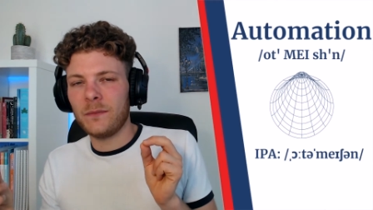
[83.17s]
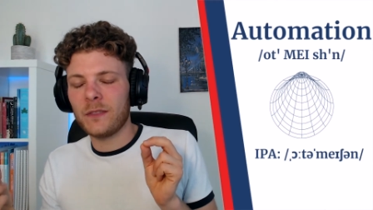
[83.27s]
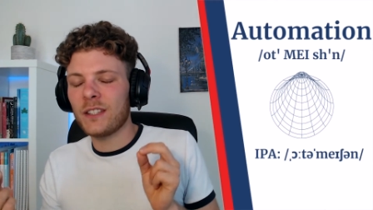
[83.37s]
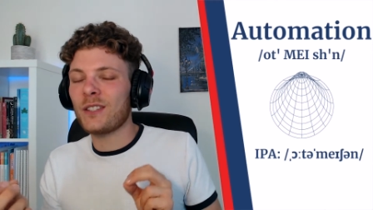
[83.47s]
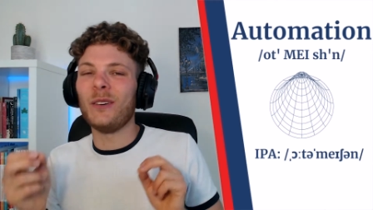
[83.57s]

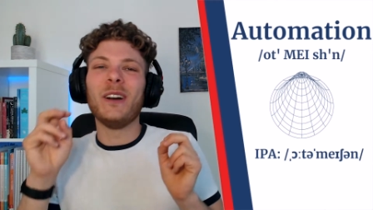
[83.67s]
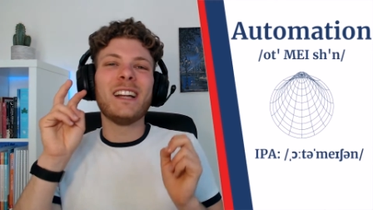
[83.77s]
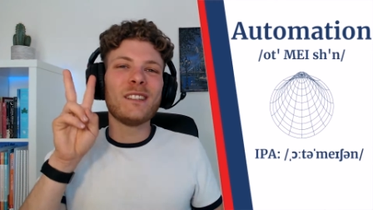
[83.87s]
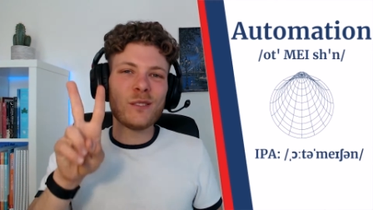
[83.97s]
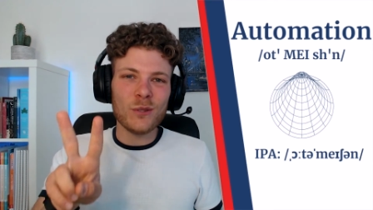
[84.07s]
So
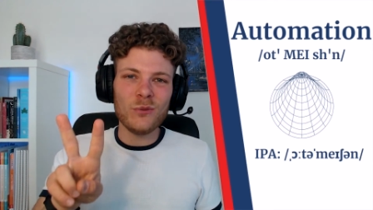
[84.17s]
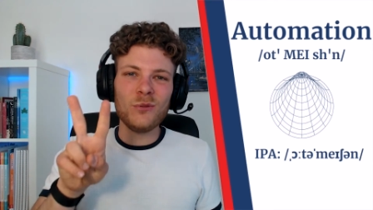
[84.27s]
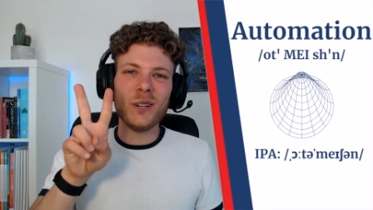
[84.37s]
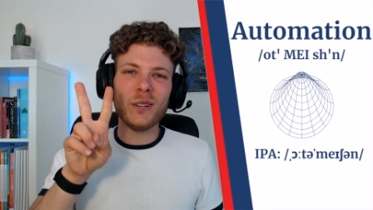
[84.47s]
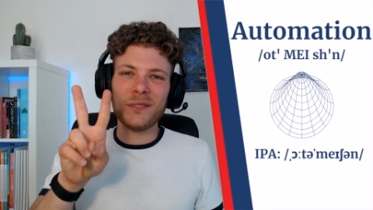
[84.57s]
two
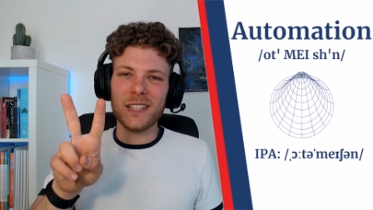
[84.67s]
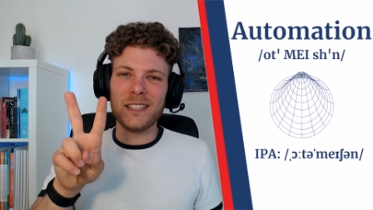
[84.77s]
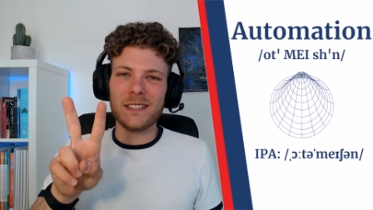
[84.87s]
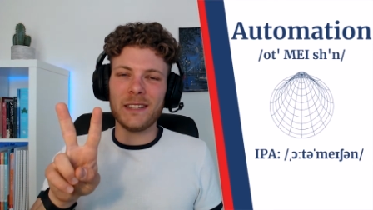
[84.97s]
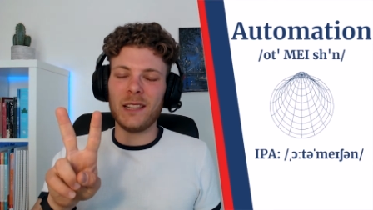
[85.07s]
of these
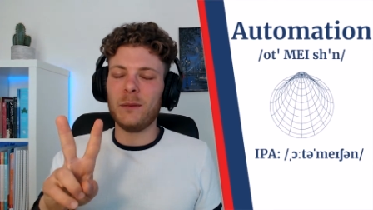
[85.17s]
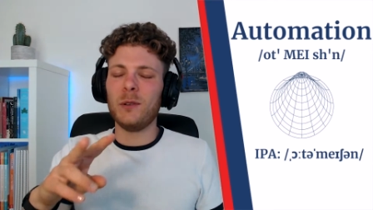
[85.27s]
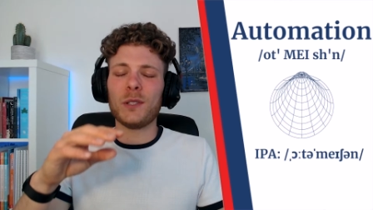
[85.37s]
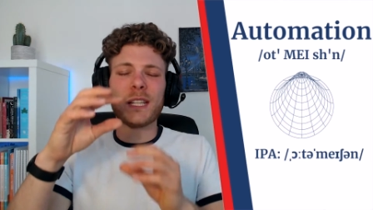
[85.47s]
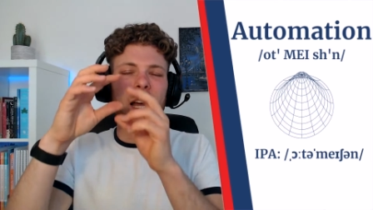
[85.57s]

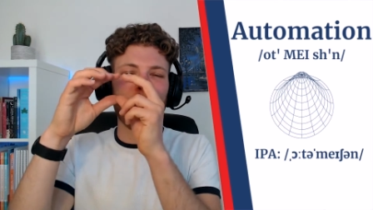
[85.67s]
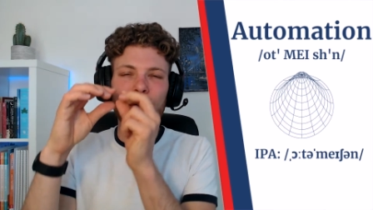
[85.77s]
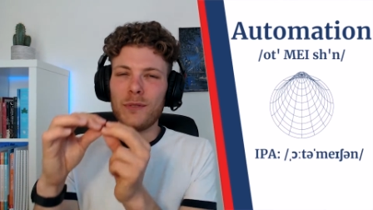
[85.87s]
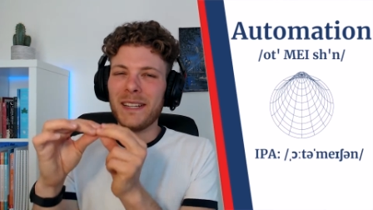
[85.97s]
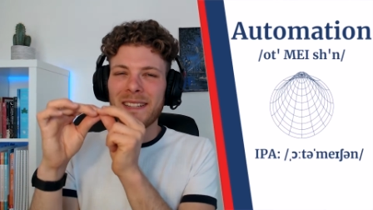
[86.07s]
syllables are
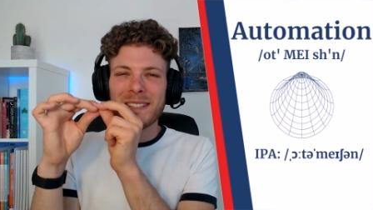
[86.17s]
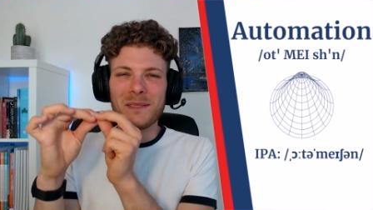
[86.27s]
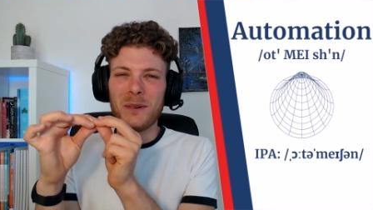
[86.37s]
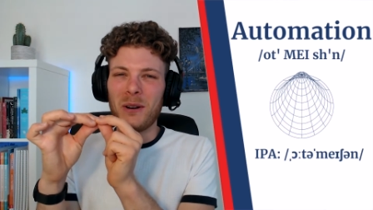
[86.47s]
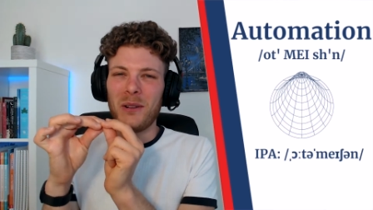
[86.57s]
really
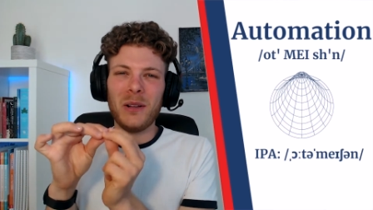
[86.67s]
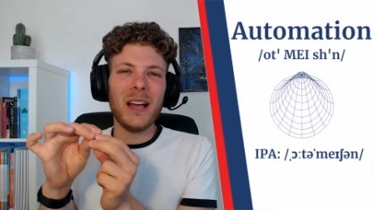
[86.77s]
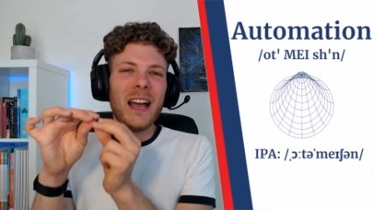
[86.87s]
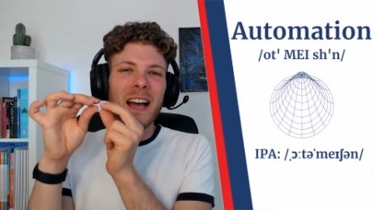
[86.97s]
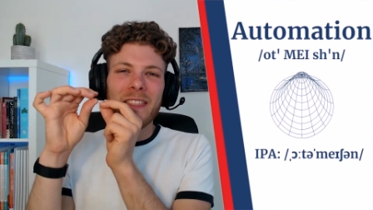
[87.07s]
small
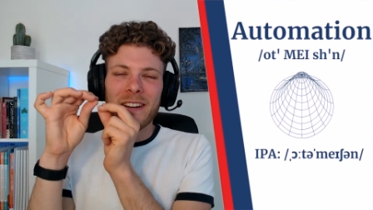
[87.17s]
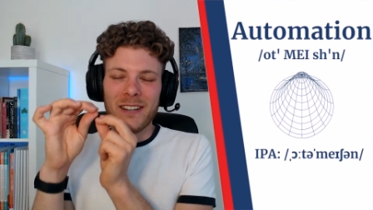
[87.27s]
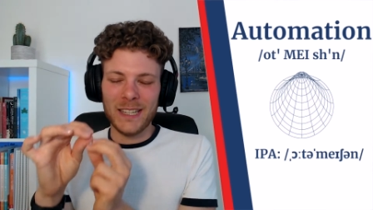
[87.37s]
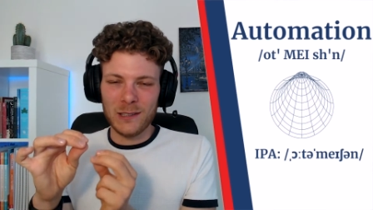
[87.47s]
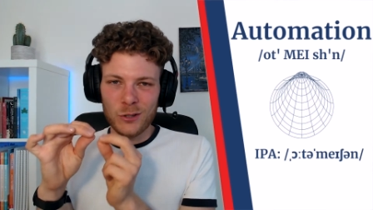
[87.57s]
and they're
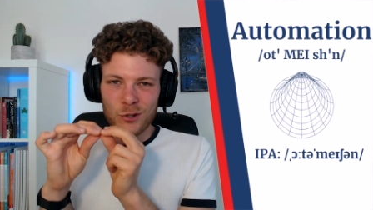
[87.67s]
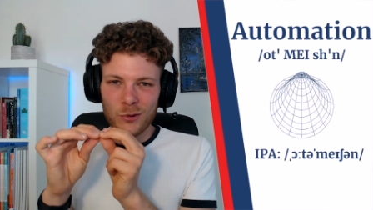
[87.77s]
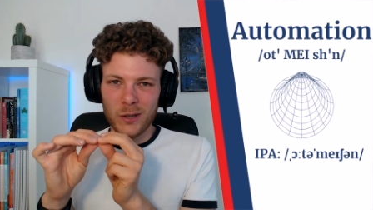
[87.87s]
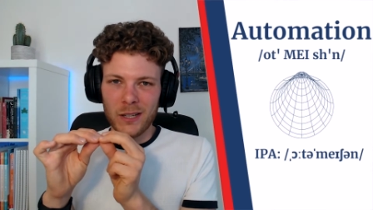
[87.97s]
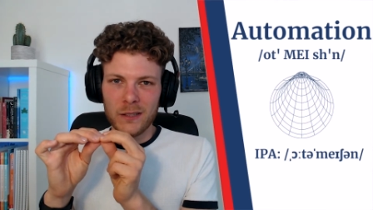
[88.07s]
little
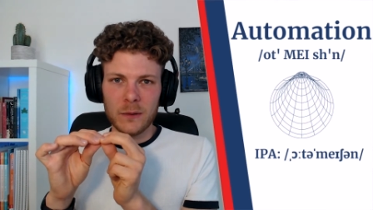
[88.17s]
schwas,